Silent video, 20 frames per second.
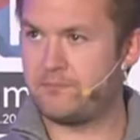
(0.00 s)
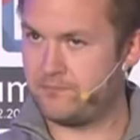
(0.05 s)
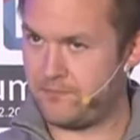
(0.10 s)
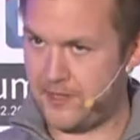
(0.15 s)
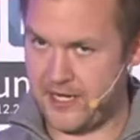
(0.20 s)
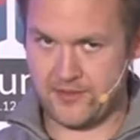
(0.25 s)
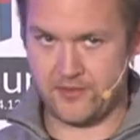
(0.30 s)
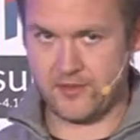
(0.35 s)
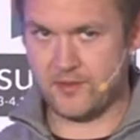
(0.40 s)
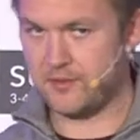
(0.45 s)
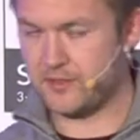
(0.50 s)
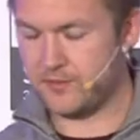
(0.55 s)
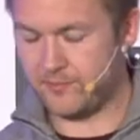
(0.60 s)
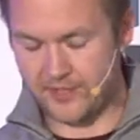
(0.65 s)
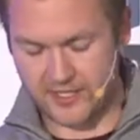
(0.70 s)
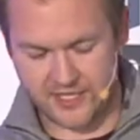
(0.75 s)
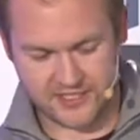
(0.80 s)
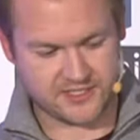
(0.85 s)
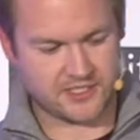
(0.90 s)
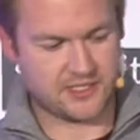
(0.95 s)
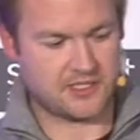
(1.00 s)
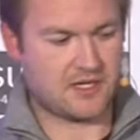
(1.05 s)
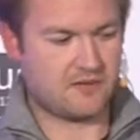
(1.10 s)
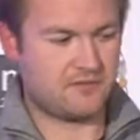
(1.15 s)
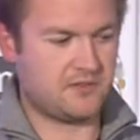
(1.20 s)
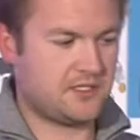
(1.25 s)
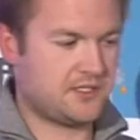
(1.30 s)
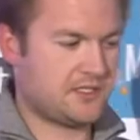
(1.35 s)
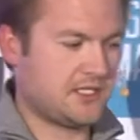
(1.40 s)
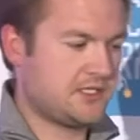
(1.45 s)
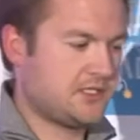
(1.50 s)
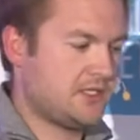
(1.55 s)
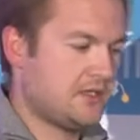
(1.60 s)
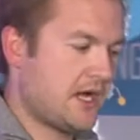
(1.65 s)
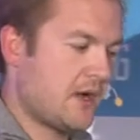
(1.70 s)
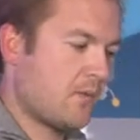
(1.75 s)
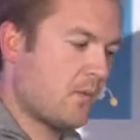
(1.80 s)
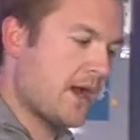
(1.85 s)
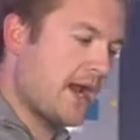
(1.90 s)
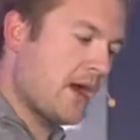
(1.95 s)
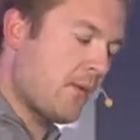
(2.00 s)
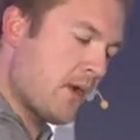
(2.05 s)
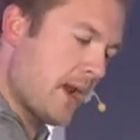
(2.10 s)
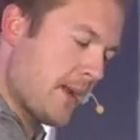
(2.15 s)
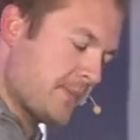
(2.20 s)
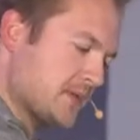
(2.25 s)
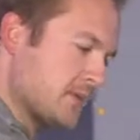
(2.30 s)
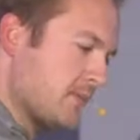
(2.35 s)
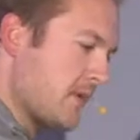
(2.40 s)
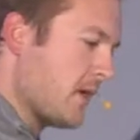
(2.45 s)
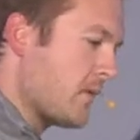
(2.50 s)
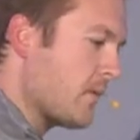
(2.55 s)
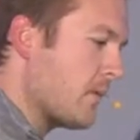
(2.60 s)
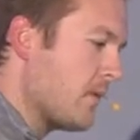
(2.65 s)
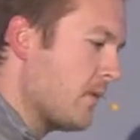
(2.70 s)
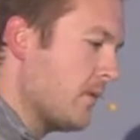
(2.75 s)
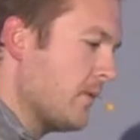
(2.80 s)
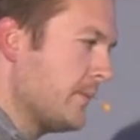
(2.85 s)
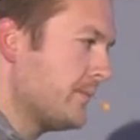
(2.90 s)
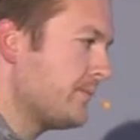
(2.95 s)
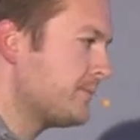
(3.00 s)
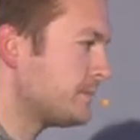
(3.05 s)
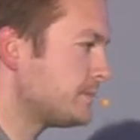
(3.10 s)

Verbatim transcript: paid the deposit and everything I do. And when I went up to my room,